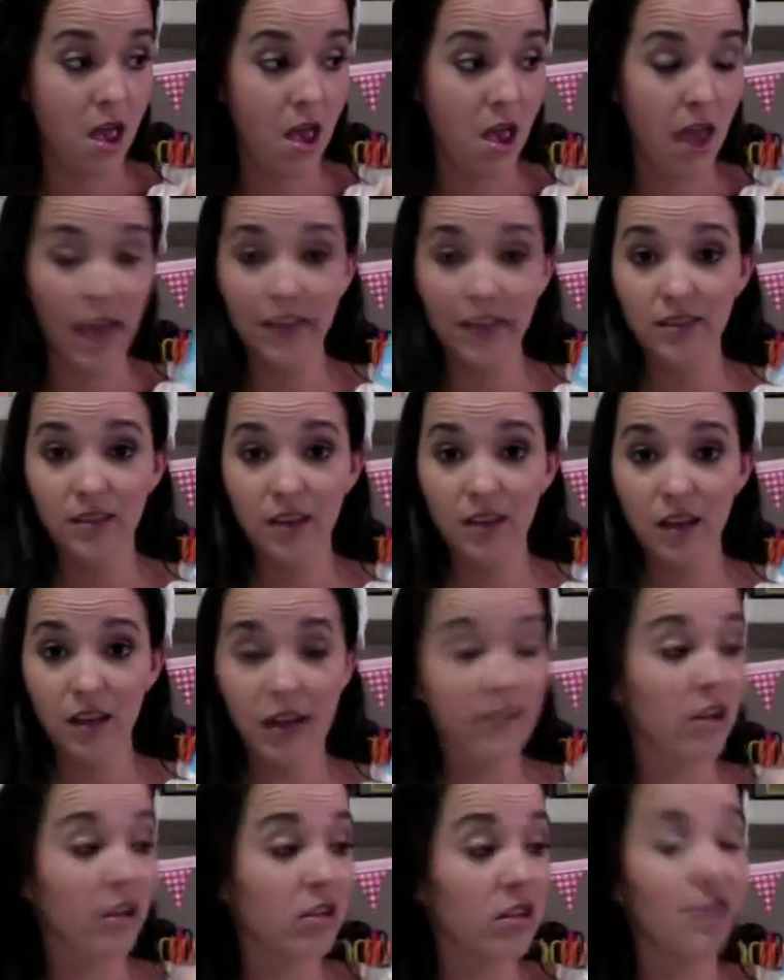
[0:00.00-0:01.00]
it's
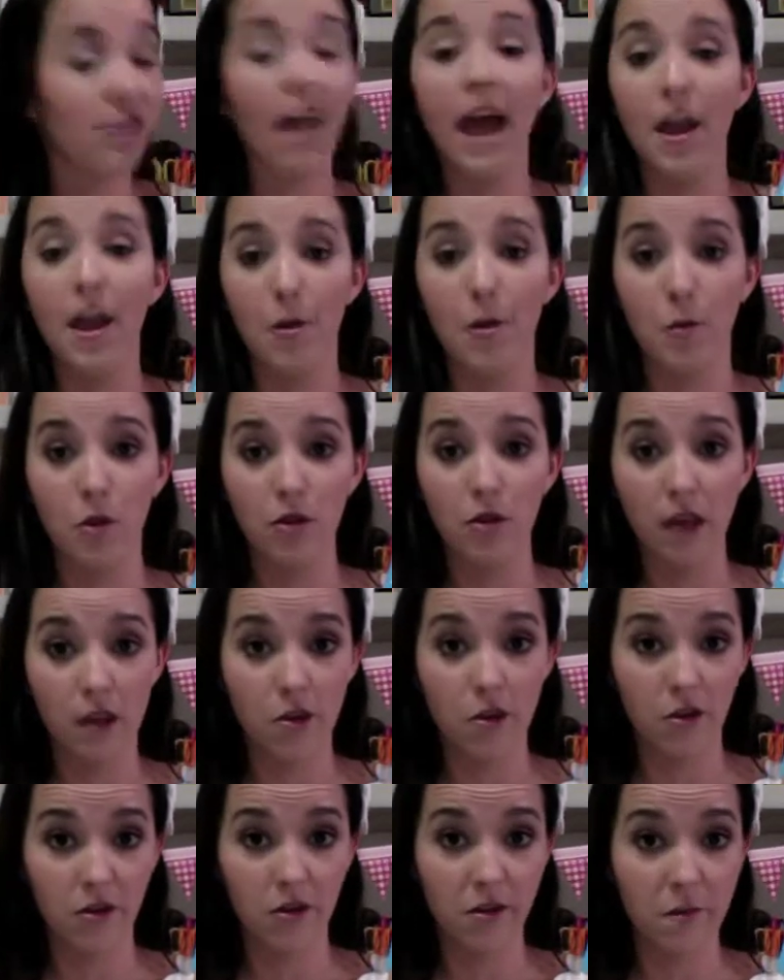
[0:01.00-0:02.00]
it's undeniable that
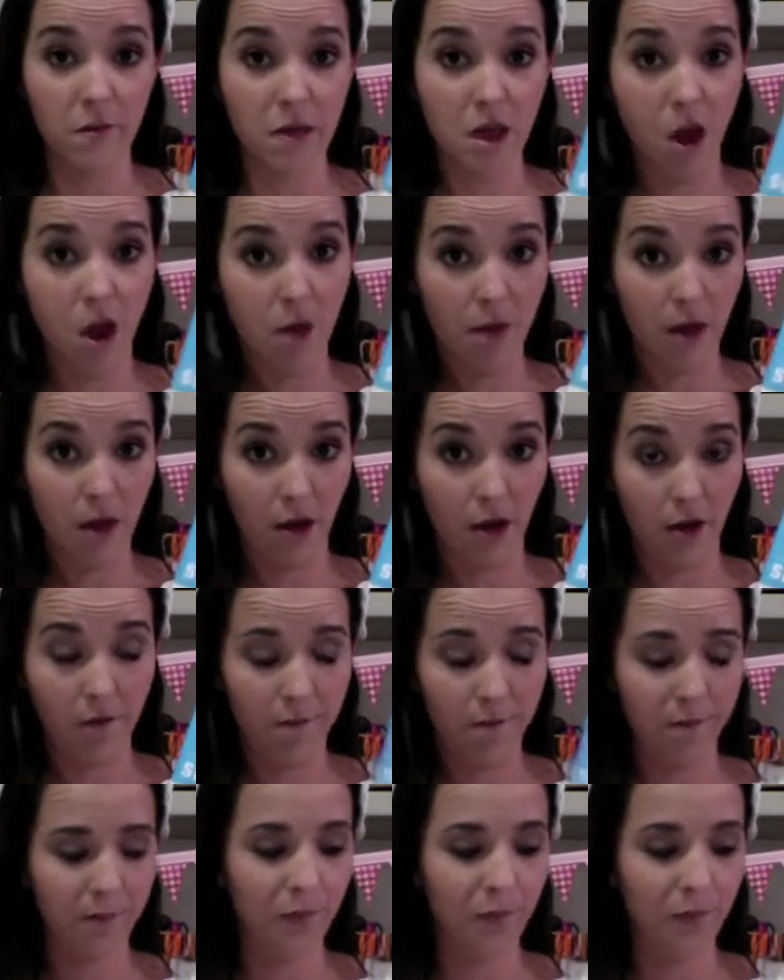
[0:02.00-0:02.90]
you're going to be up here.